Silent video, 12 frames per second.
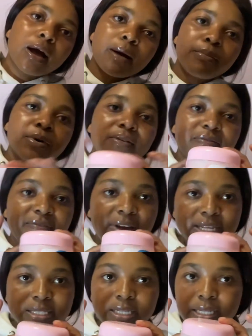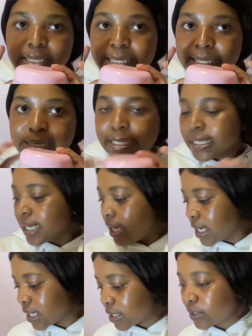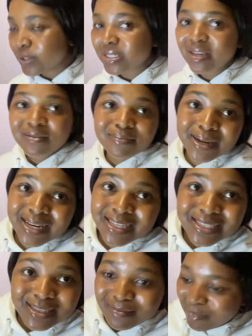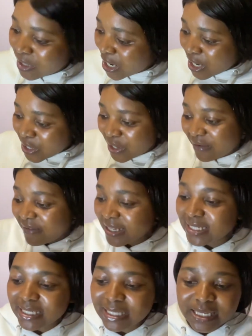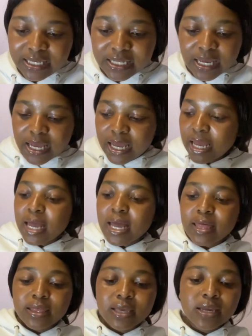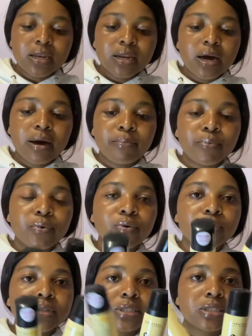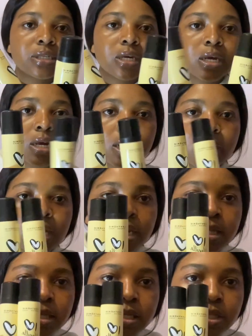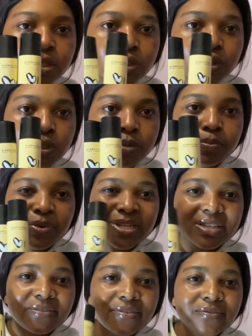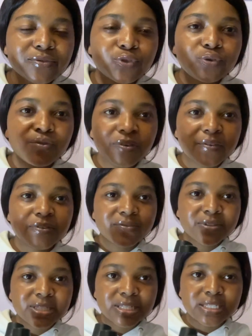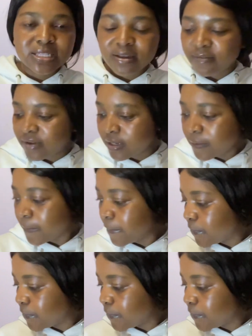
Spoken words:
I bought Vaseline because if I need some, get Vaseline. And then I bought these two sprays, 2 for 57.